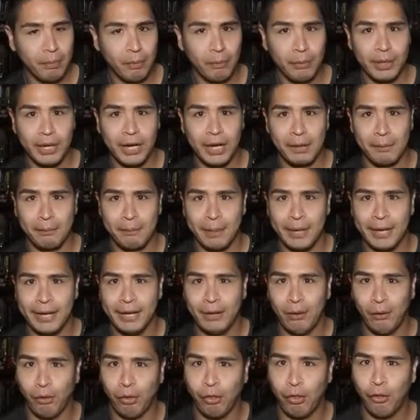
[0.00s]
but we got to
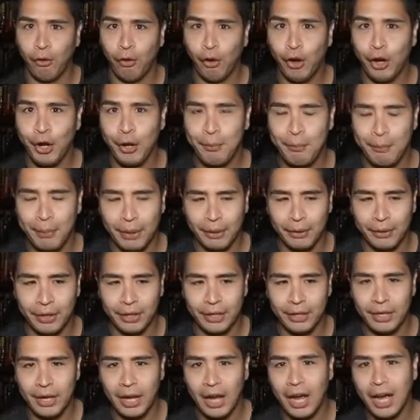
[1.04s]
pay out 30
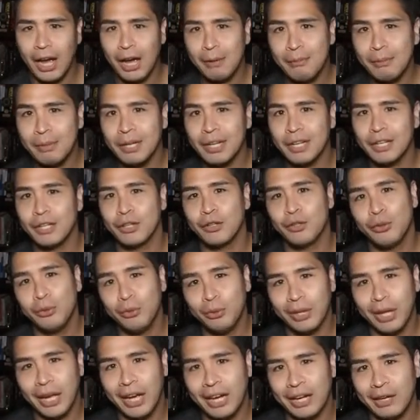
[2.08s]
million, how am I going to
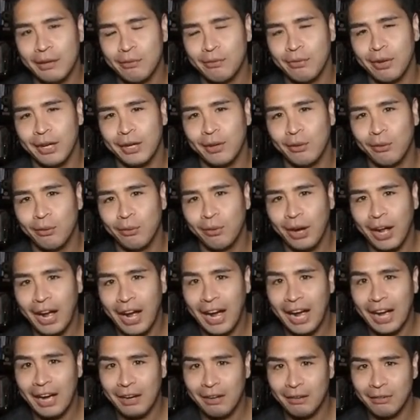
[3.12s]
do that if I don't
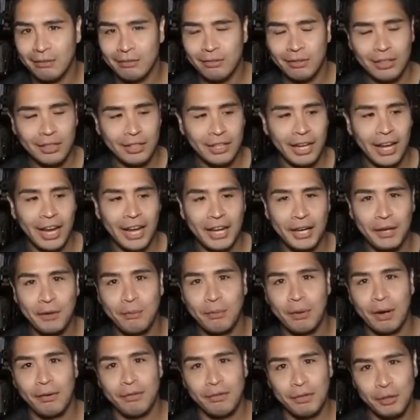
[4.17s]
have any
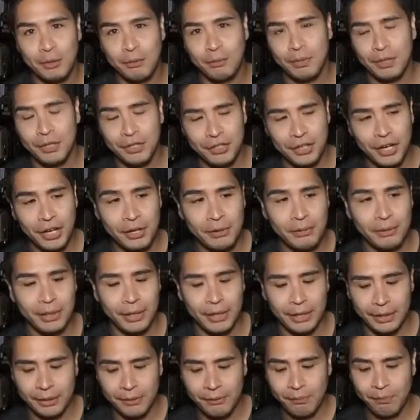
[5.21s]
revenue being
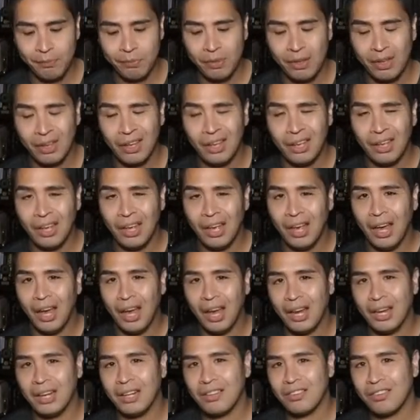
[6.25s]
generated?
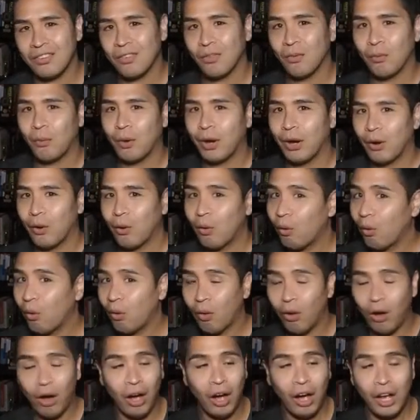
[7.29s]
Hence, why
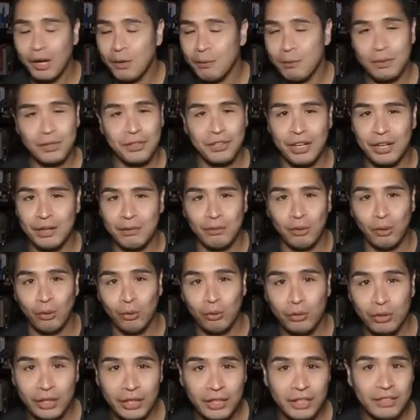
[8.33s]
100% of
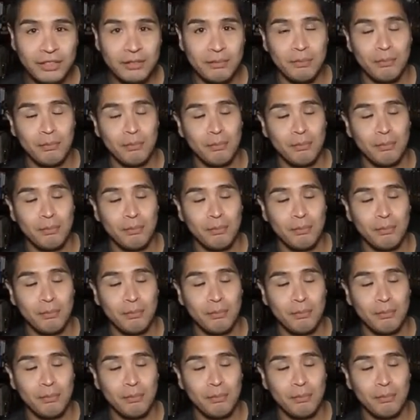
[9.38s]
all these